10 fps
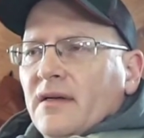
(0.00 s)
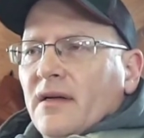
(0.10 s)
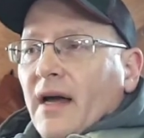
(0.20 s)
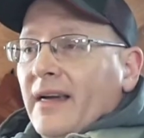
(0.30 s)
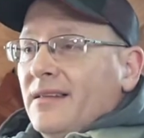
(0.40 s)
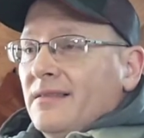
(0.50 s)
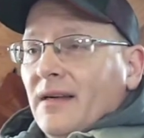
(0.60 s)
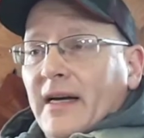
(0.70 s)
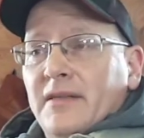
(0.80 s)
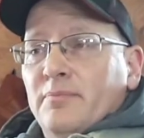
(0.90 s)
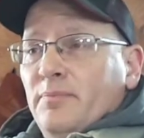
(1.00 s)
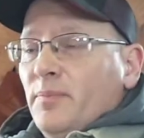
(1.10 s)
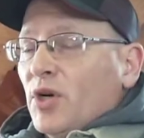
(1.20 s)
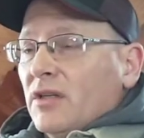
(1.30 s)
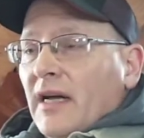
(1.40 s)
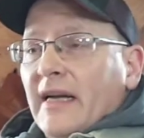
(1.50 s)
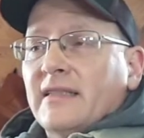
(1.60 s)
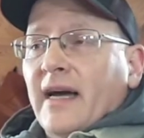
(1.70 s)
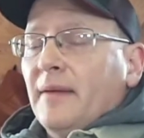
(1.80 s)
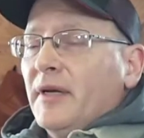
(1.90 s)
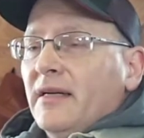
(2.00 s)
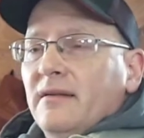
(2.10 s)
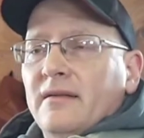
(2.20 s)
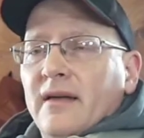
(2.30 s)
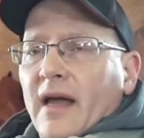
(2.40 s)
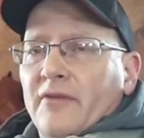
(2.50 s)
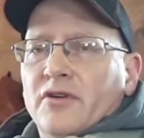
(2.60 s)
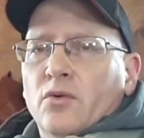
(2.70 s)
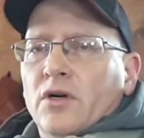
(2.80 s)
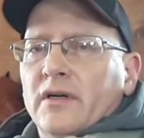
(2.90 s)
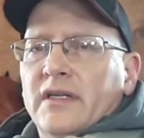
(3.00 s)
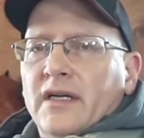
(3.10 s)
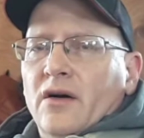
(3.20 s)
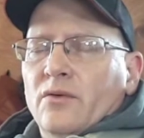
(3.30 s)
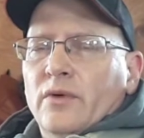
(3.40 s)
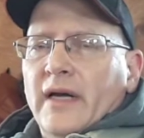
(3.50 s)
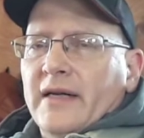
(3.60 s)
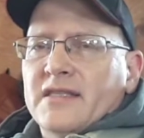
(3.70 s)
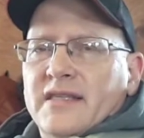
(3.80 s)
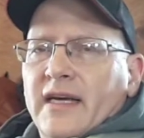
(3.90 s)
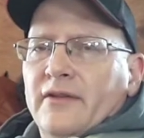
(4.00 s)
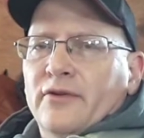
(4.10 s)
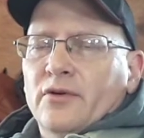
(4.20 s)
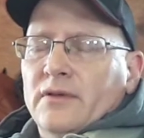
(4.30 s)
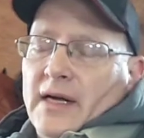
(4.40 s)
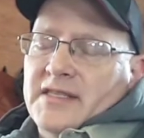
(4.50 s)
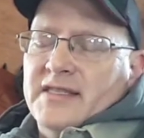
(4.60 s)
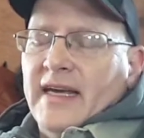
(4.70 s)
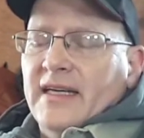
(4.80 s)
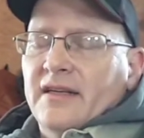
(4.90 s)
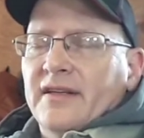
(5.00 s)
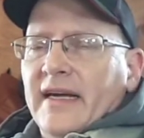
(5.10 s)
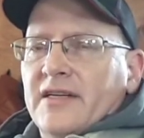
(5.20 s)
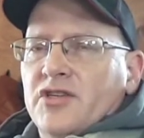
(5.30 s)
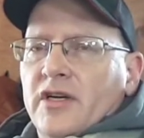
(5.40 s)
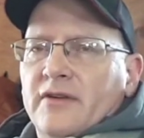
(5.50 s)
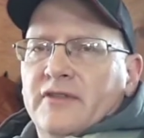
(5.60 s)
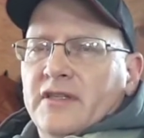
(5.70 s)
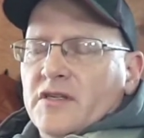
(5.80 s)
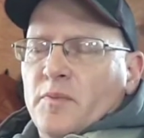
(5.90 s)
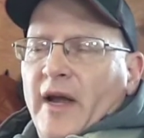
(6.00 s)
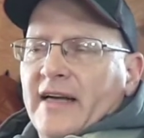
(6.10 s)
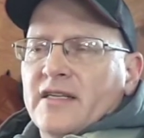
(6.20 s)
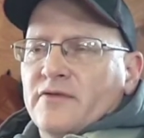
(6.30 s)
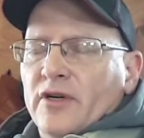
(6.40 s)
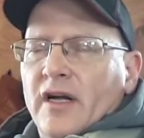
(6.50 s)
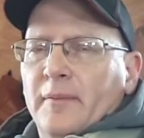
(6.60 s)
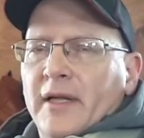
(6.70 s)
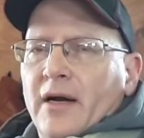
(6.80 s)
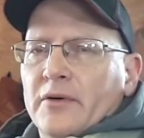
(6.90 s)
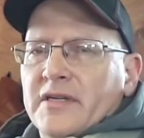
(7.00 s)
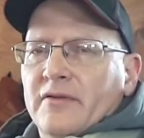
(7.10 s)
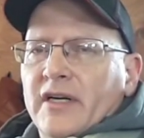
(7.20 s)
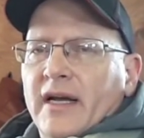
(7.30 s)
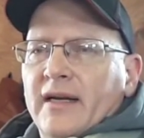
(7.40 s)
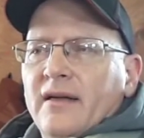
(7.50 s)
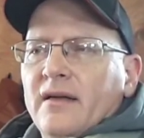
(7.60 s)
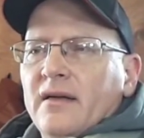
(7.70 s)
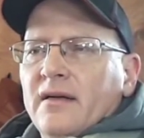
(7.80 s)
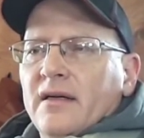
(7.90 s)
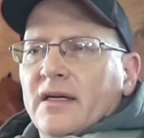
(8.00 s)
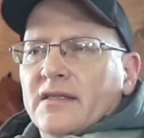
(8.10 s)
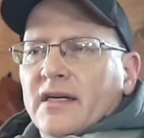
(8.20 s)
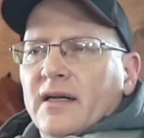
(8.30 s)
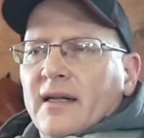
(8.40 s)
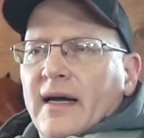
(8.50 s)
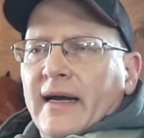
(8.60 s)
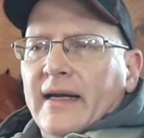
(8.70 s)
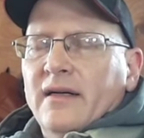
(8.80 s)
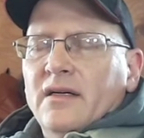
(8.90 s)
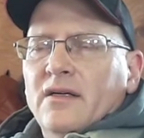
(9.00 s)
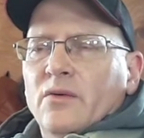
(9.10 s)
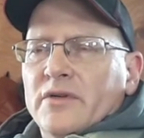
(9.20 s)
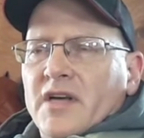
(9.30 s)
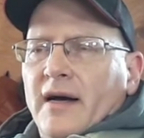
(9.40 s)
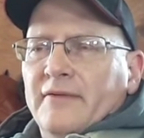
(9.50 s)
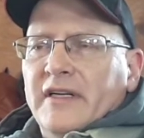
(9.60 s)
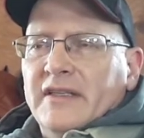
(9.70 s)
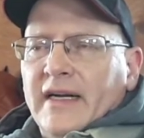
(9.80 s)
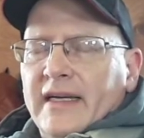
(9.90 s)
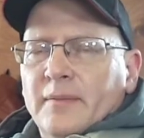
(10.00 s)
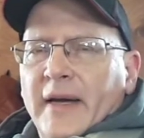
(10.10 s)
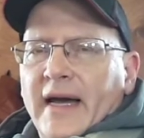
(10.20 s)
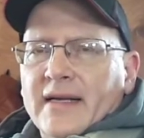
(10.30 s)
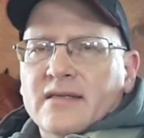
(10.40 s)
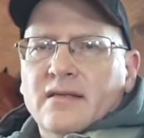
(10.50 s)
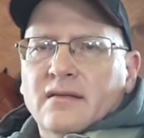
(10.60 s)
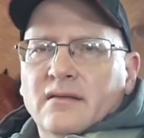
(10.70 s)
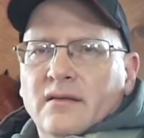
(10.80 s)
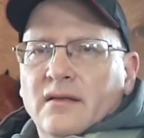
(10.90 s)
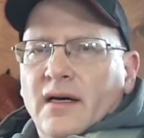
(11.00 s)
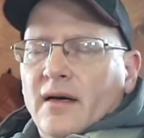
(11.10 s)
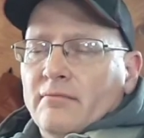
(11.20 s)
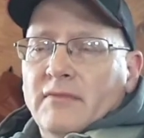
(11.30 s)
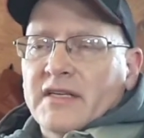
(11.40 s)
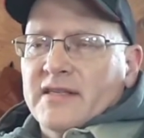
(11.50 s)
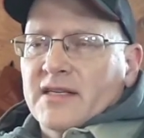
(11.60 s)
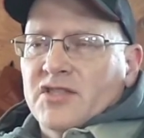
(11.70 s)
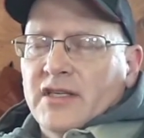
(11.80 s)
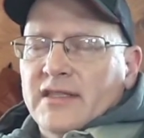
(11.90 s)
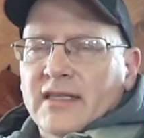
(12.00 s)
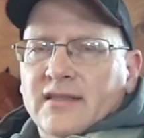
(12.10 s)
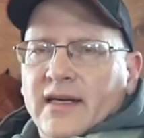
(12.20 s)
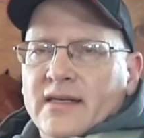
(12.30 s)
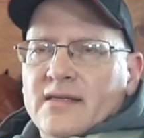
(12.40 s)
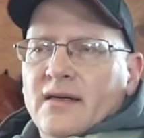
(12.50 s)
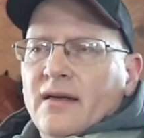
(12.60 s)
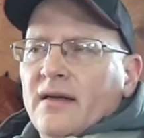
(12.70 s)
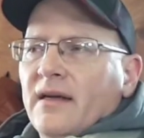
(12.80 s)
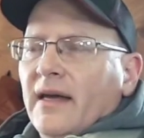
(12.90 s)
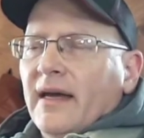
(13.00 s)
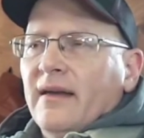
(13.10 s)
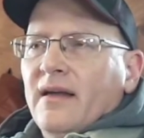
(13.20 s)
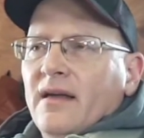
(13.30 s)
I put a lot of time in after work. I'd stay into the next shift and just practice for a couple hours every night until I was confident that I could pass a 6G TIG test. And